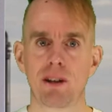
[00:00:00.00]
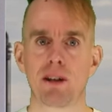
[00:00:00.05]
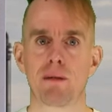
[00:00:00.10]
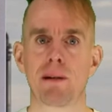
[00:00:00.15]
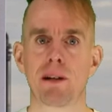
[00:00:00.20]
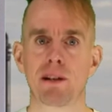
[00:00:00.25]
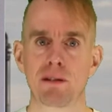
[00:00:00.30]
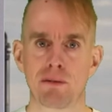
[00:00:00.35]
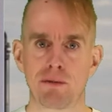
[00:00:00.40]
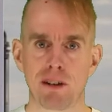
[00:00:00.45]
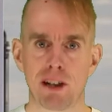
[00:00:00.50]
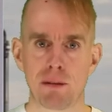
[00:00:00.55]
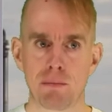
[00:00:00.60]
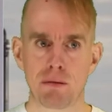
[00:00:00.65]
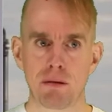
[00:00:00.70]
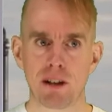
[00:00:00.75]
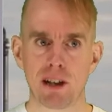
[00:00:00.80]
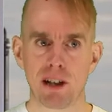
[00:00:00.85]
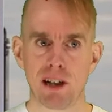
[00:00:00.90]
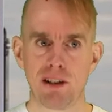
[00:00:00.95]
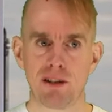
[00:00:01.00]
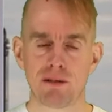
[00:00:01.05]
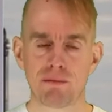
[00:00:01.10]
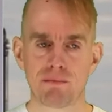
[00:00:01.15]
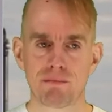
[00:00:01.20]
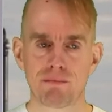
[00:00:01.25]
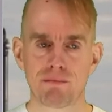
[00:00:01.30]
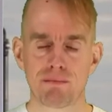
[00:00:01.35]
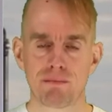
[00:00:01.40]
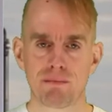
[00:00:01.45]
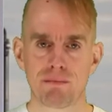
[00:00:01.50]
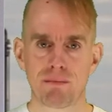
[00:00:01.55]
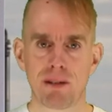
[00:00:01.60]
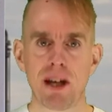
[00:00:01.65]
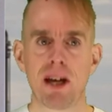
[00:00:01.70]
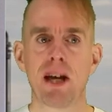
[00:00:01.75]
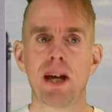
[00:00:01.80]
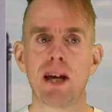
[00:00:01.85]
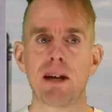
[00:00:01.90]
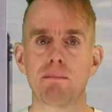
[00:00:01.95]
the amount of feed preheat,
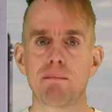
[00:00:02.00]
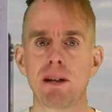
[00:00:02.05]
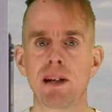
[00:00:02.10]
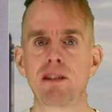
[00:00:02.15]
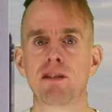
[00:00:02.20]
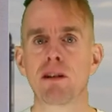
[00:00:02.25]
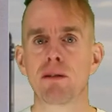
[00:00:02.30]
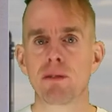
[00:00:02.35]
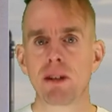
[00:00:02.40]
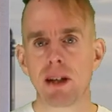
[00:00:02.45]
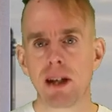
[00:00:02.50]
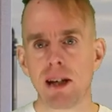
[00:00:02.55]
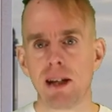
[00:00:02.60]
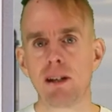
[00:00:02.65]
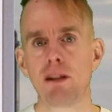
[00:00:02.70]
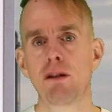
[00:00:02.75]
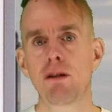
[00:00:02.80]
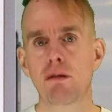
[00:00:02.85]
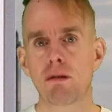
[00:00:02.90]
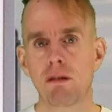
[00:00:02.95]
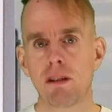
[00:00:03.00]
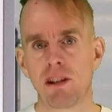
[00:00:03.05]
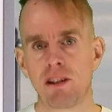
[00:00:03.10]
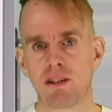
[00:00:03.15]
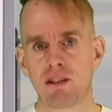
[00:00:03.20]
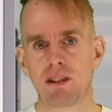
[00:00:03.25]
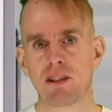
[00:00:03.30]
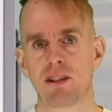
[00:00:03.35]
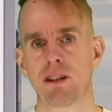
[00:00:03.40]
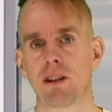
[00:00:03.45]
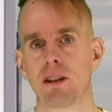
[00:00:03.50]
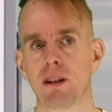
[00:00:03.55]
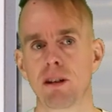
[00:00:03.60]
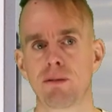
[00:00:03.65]
it means I've increased